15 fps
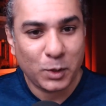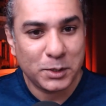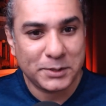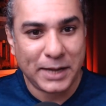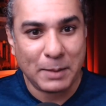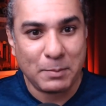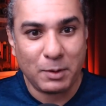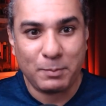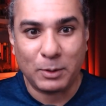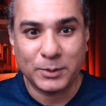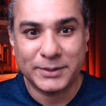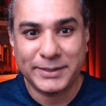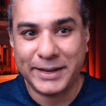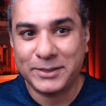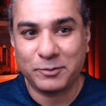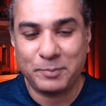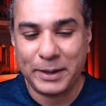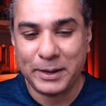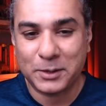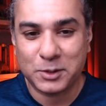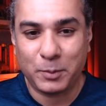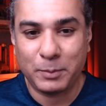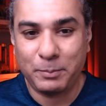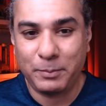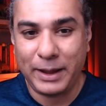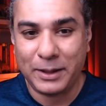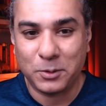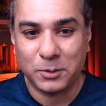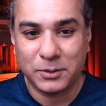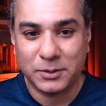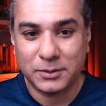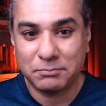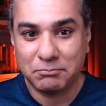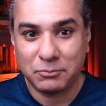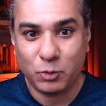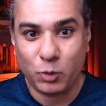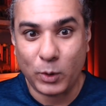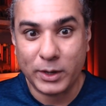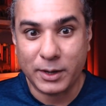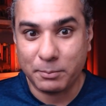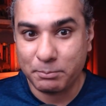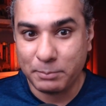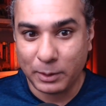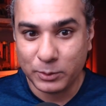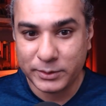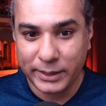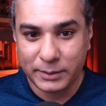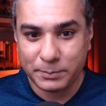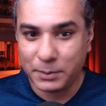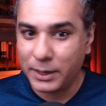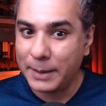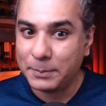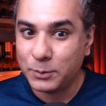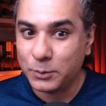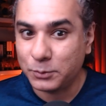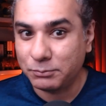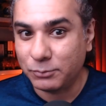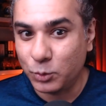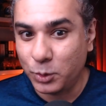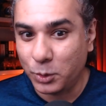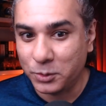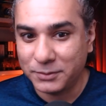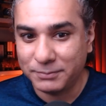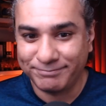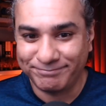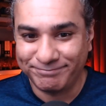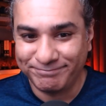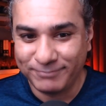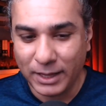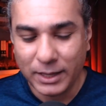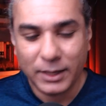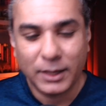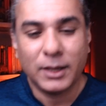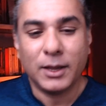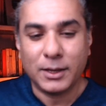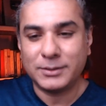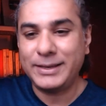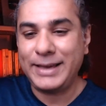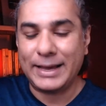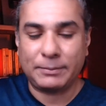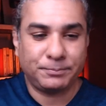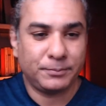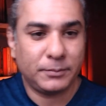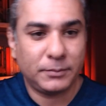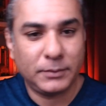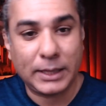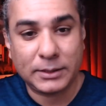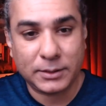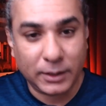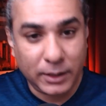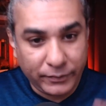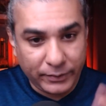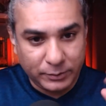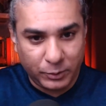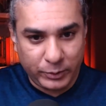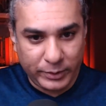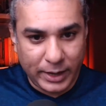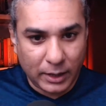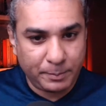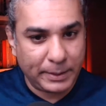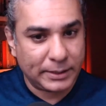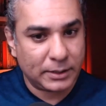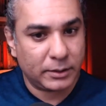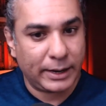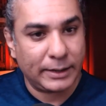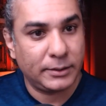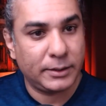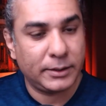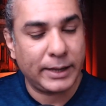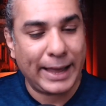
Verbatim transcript: stable bound states of microscopic black holes, quantum bound states perhaps, who knows. So yeah, that's the difference between dark matter and